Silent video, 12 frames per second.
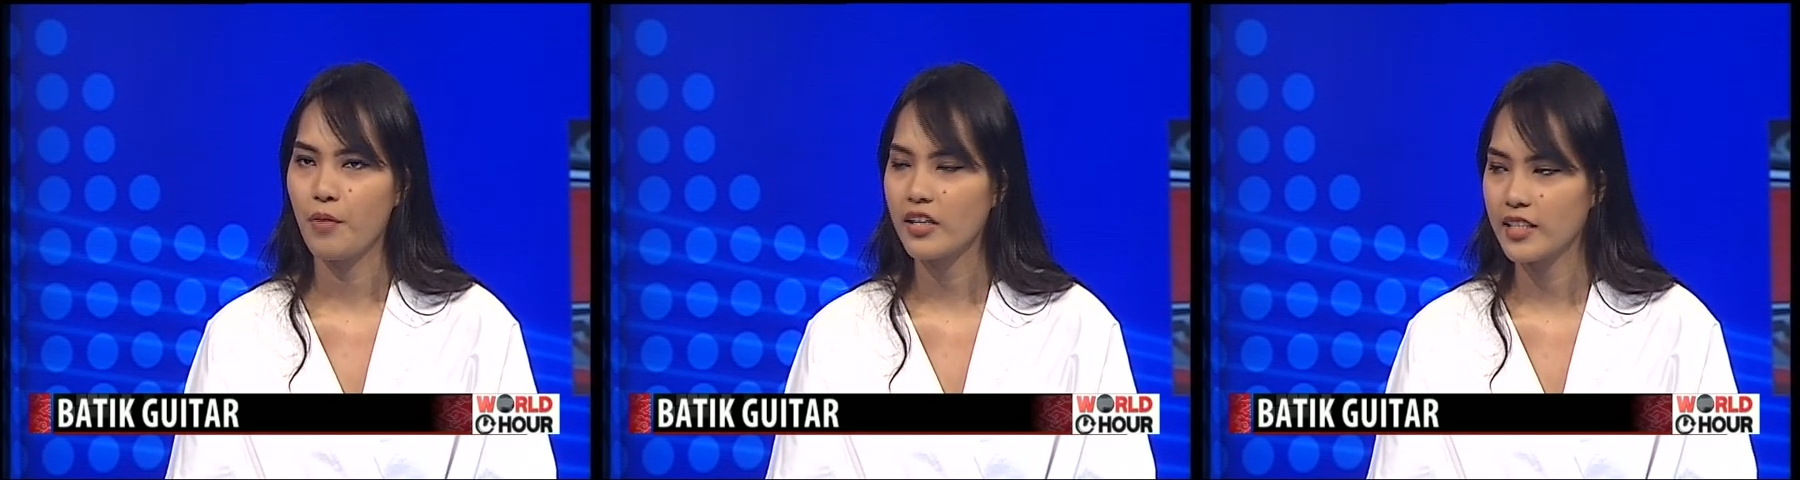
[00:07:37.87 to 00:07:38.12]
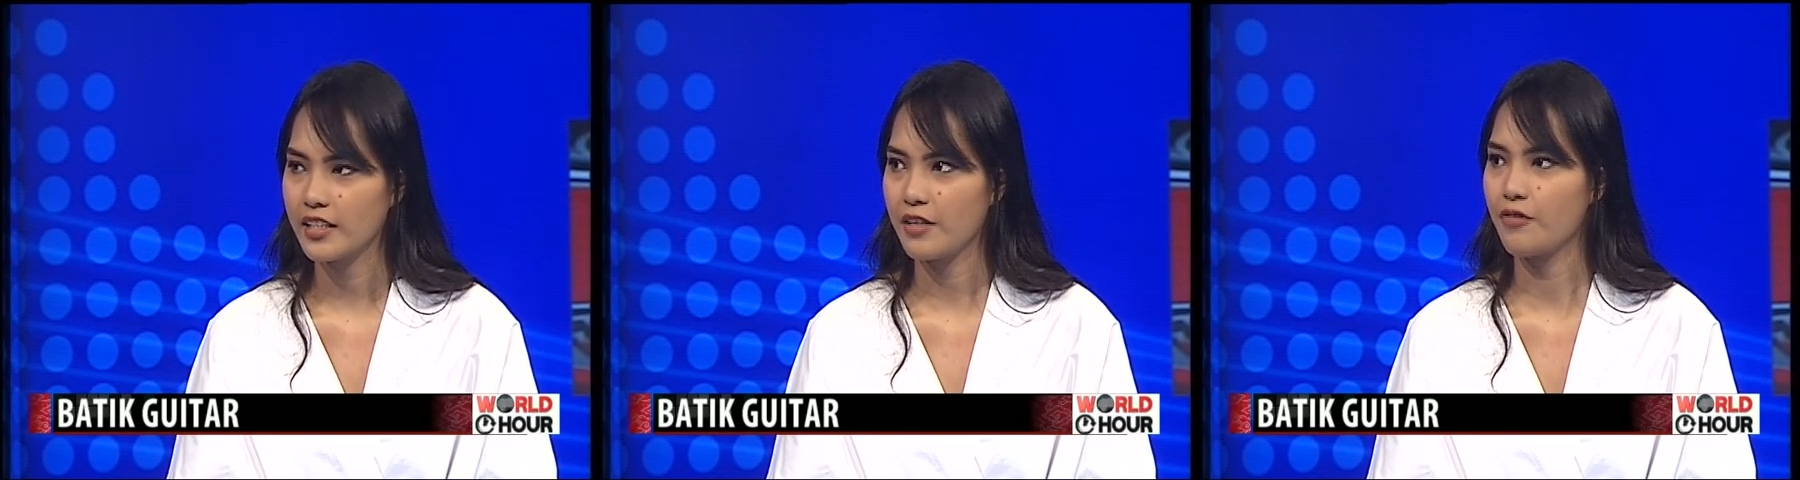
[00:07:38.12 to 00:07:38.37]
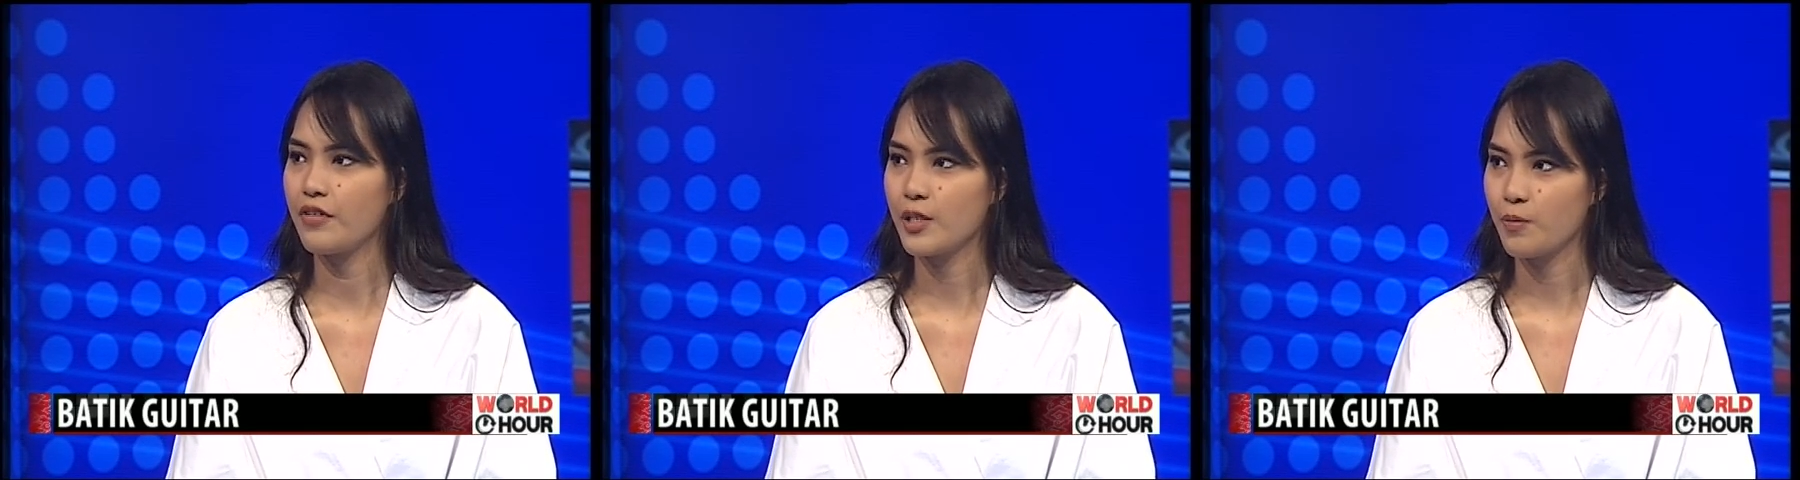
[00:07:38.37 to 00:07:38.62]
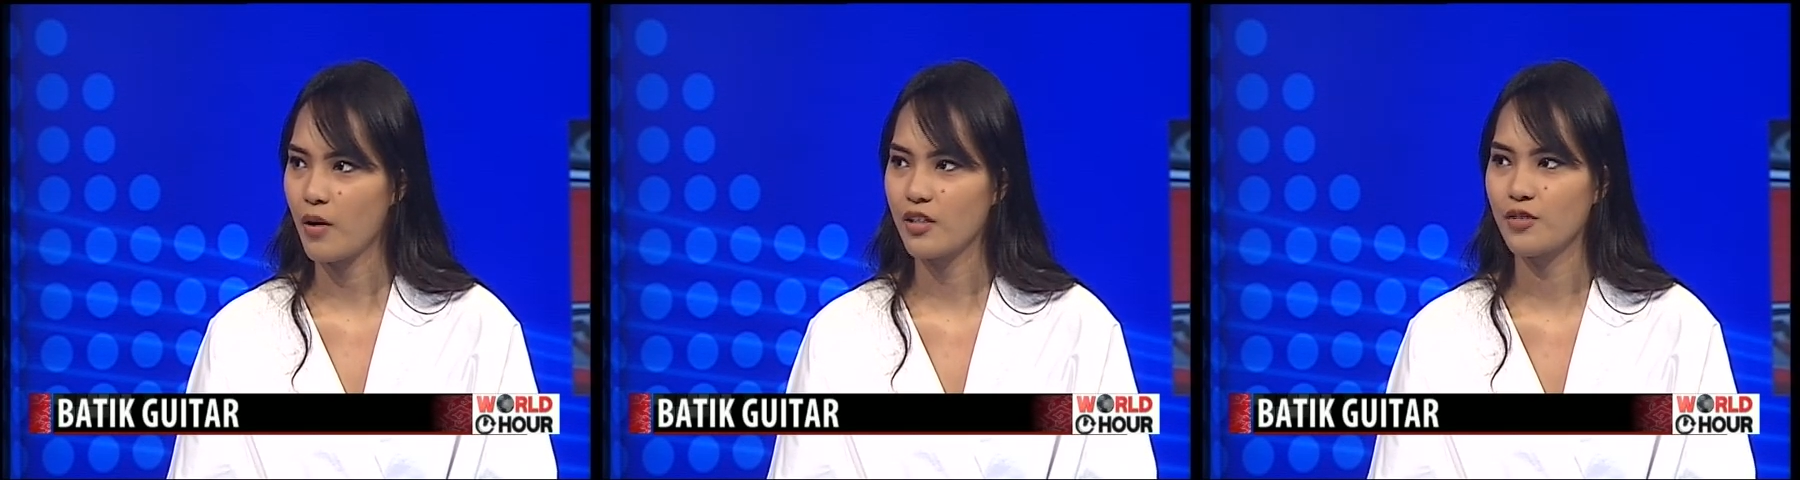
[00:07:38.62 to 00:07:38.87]
positive
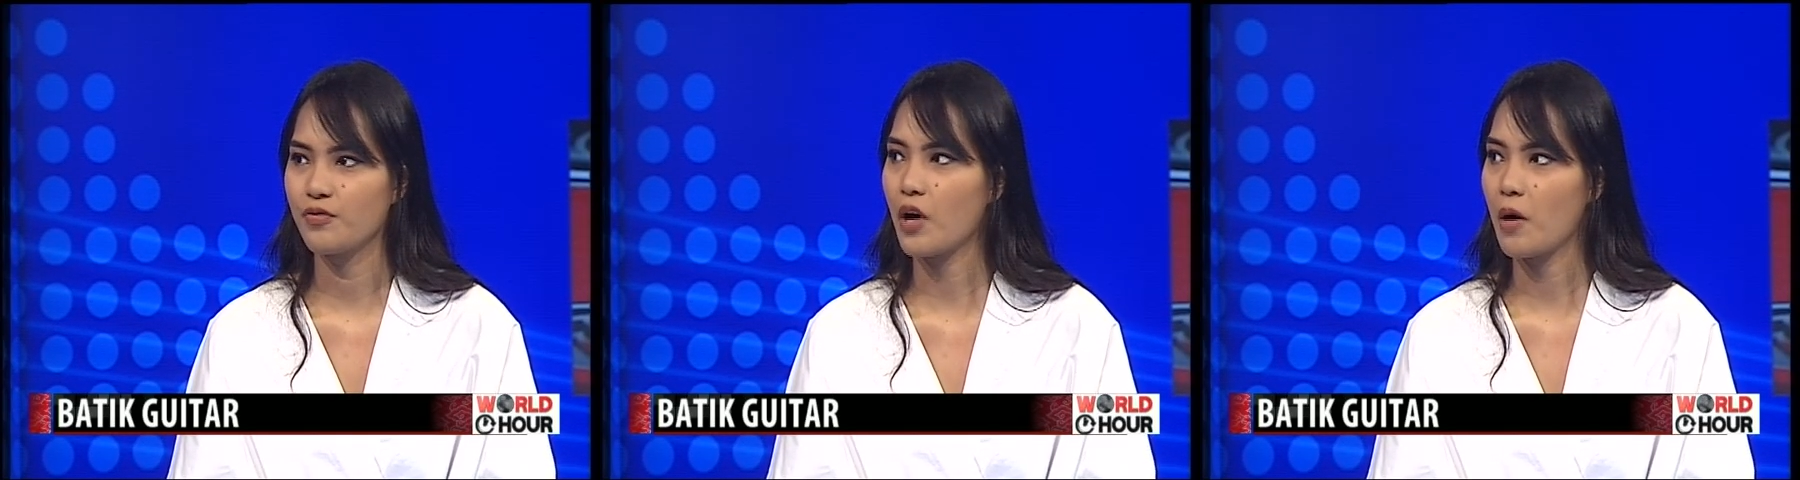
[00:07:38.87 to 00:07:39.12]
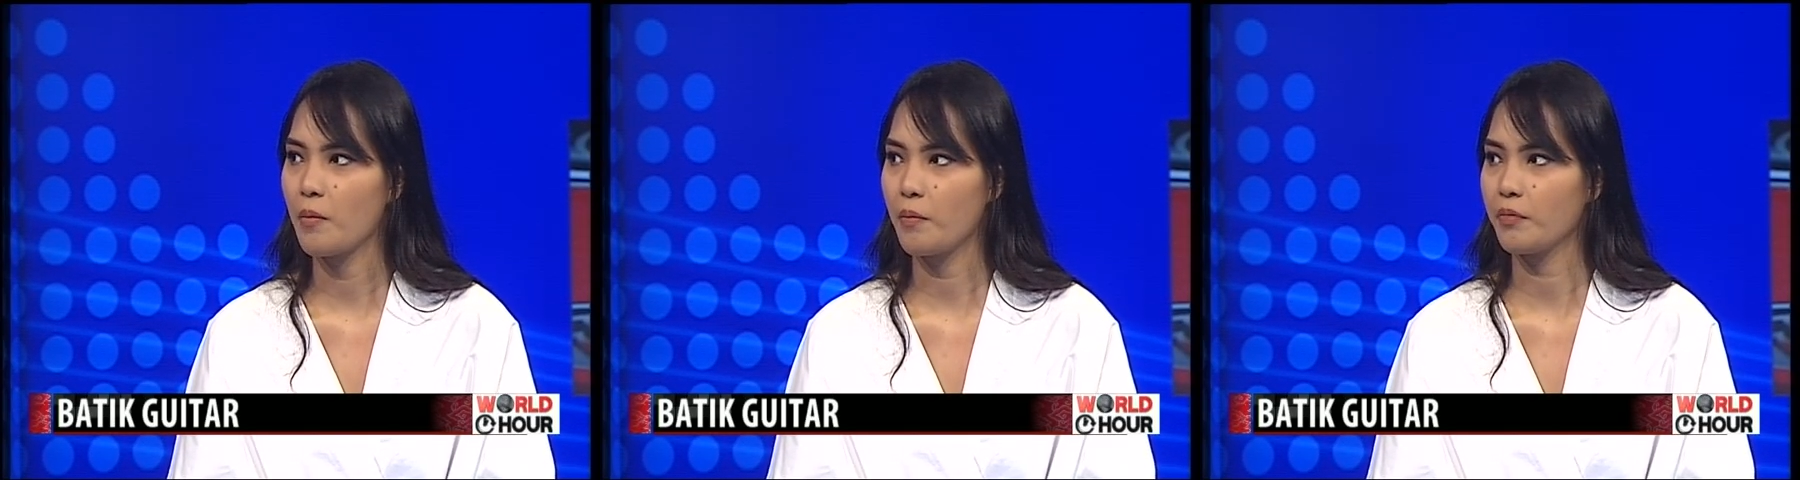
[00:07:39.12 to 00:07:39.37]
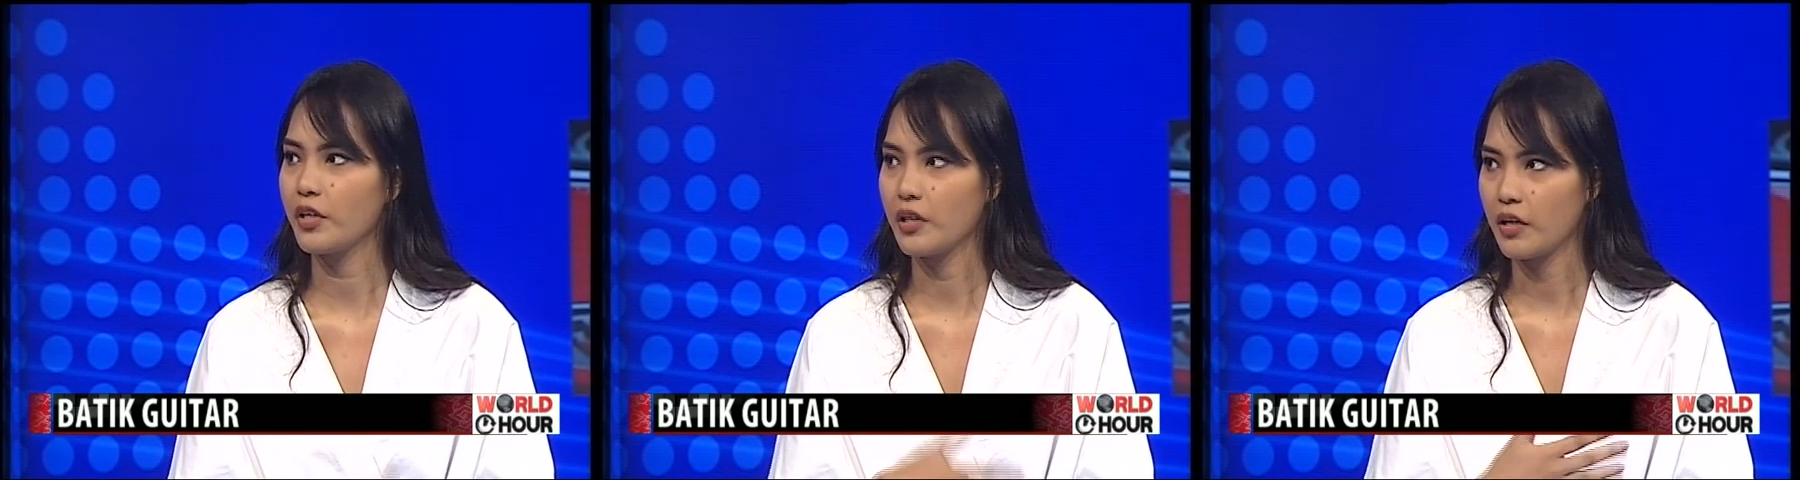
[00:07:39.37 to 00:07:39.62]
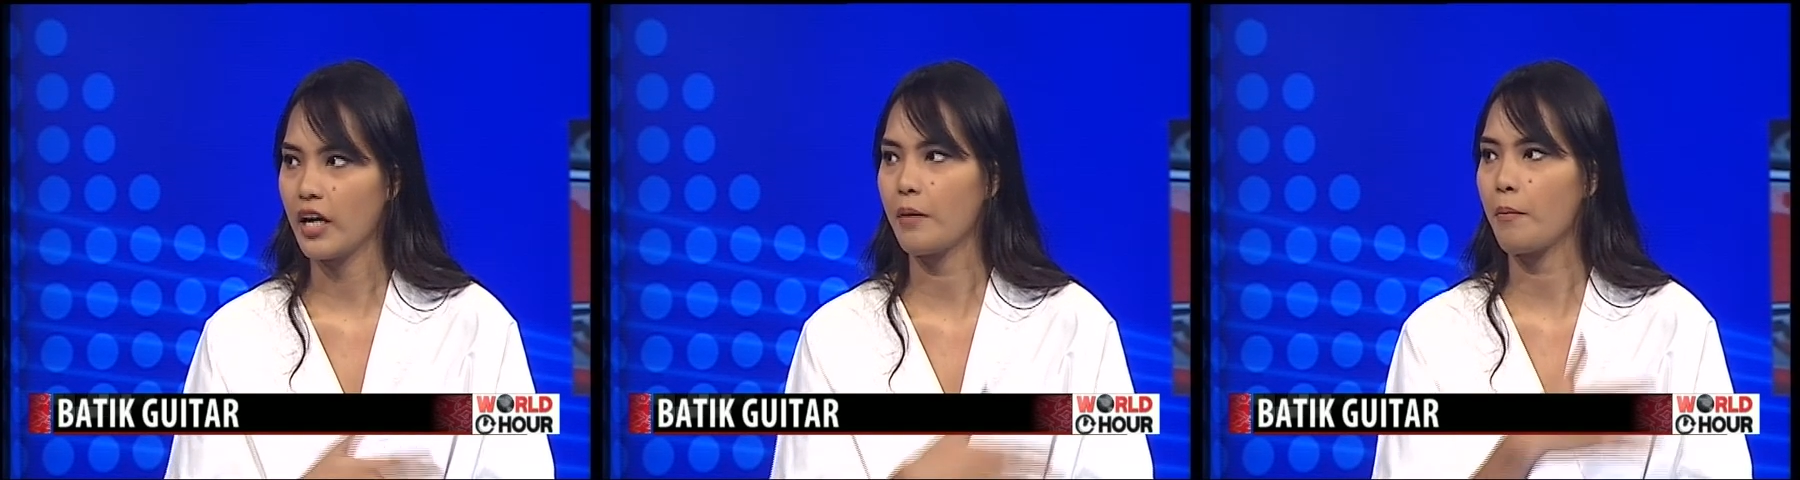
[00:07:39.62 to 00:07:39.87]
response from,
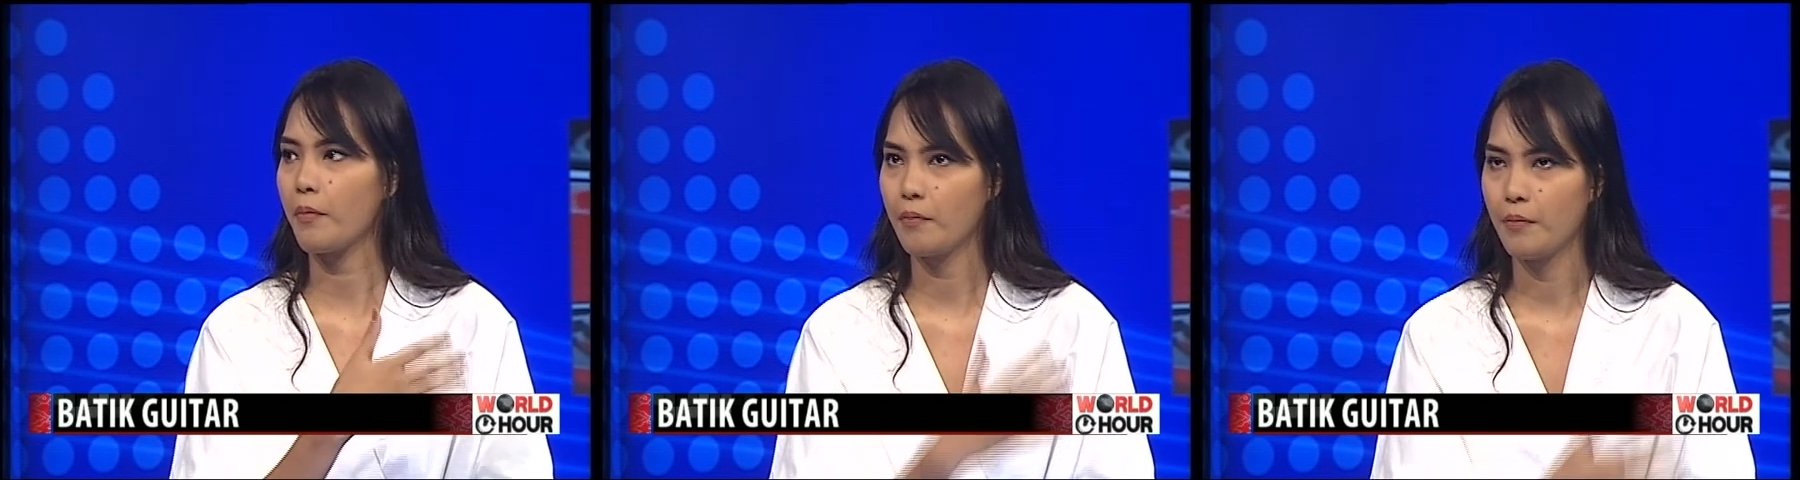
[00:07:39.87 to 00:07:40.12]
you know, like